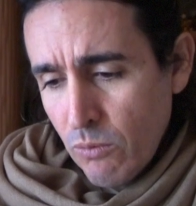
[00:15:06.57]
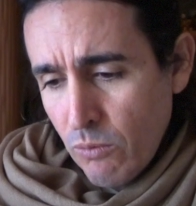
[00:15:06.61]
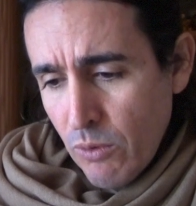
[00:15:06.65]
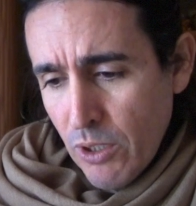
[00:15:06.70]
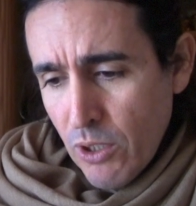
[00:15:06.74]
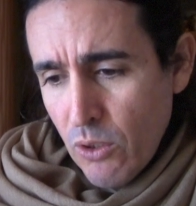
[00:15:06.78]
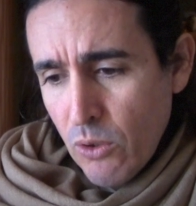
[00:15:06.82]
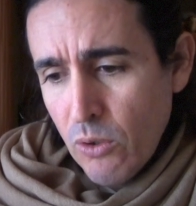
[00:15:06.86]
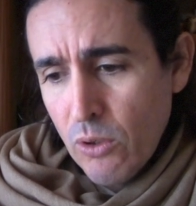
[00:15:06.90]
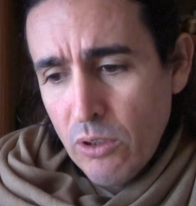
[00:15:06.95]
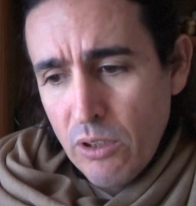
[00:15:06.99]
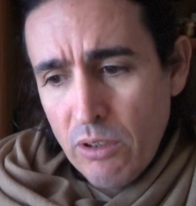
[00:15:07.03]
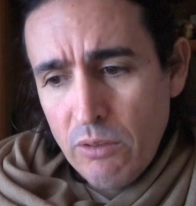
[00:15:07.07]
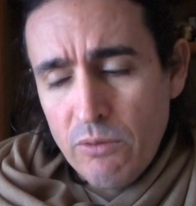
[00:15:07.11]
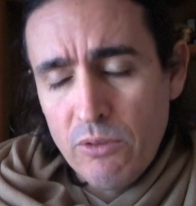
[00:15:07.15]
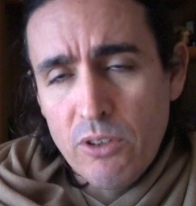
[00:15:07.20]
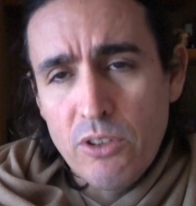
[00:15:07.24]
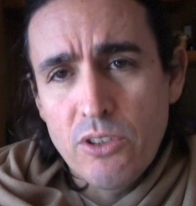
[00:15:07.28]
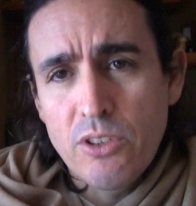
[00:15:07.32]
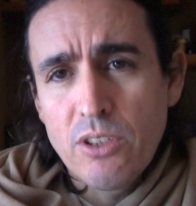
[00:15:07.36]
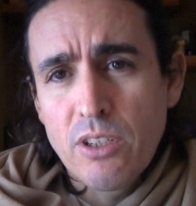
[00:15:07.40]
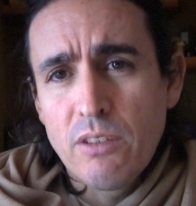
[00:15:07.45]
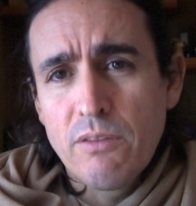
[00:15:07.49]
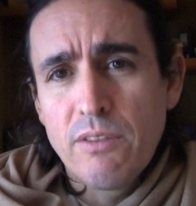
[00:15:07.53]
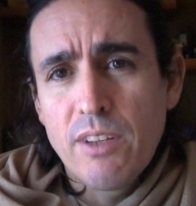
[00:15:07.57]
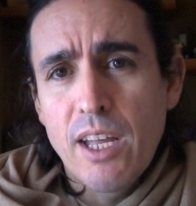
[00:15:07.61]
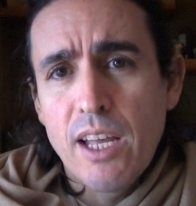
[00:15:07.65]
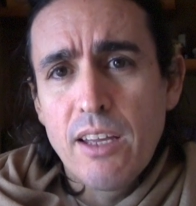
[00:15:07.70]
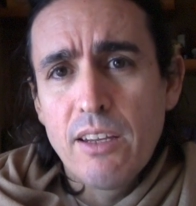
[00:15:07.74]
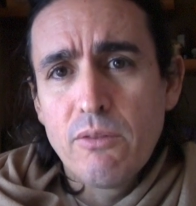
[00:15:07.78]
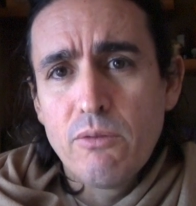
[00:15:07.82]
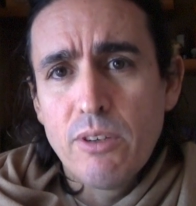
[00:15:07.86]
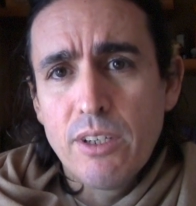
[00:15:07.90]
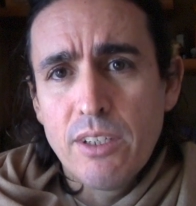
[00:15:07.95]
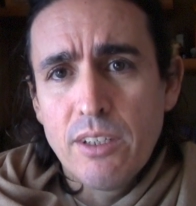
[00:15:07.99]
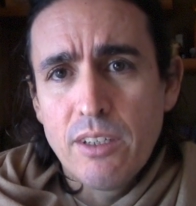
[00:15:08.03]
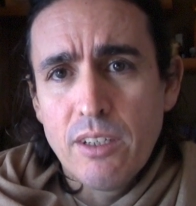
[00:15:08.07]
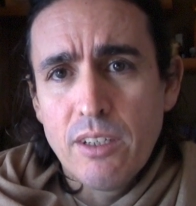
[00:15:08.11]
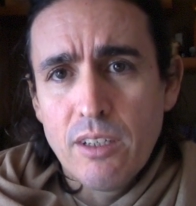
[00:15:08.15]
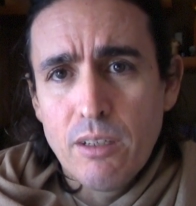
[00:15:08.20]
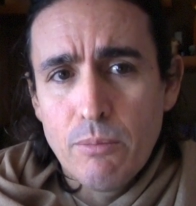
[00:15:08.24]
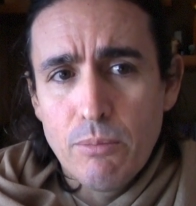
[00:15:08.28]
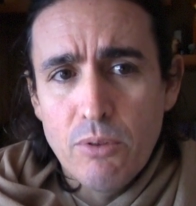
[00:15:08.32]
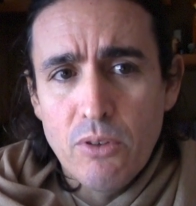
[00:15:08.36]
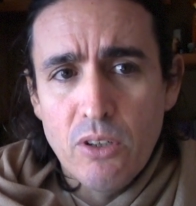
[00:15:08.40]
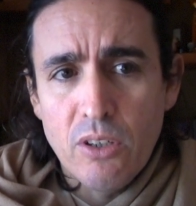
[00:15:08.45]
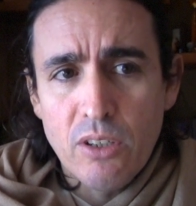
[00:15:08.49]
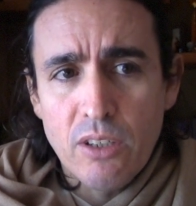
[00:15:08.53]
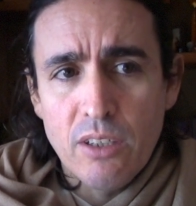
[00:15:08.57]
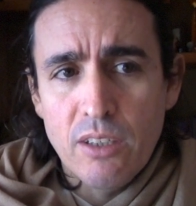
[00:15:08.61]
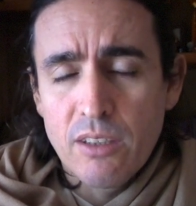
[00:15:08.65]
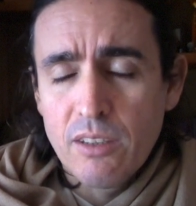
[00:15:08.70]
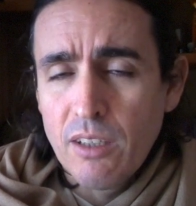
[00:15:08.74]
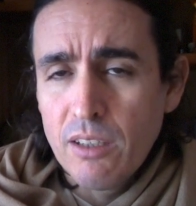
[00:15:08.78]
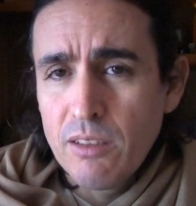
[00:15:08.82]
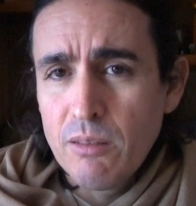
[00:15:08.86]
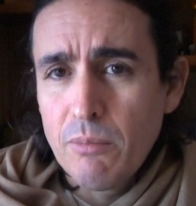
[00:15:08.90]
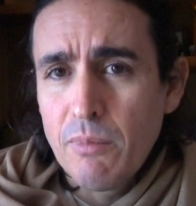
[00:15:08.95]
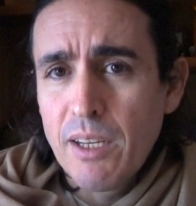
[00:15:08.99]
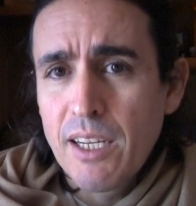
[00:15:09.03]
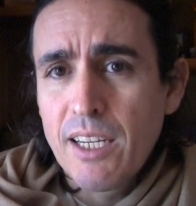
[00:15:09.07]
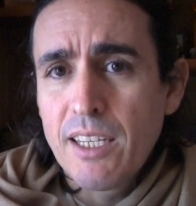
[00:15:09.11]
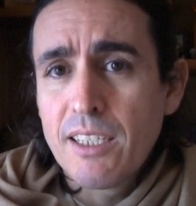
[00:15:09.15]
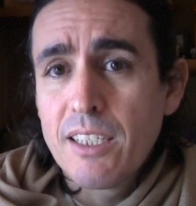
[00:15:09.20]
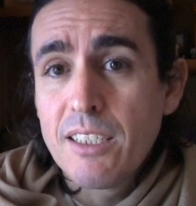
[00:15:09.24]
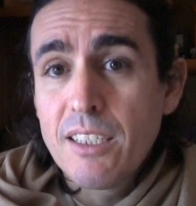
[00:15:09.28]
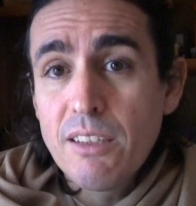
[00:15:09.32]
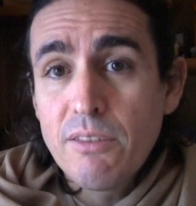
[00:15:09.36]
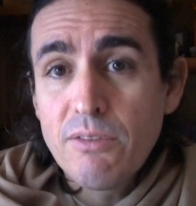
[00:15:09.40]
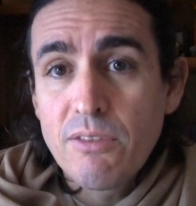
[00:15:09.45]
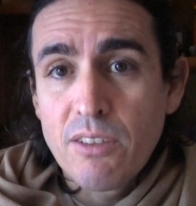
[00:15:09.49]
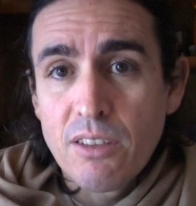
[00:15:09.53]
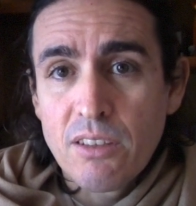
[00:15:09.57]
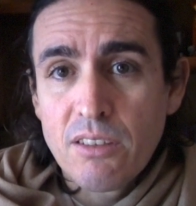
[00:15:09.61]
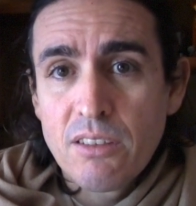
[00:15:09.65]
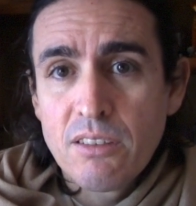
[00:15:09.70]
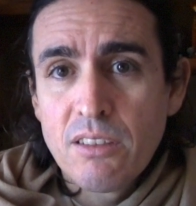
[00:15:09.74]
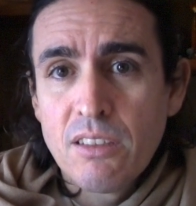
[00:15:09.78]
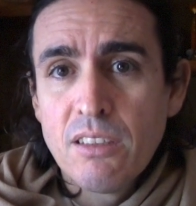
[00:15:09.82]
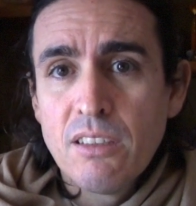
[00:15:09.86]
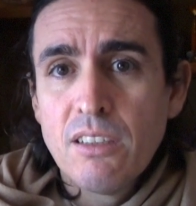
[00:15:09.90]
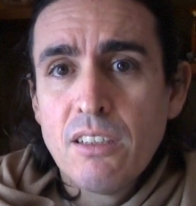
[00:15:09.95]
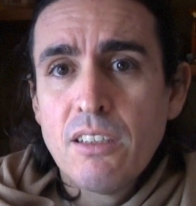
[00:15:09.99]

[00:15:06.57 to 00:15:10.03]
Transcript: recorded version of that written in a book. It doesn't make any difference.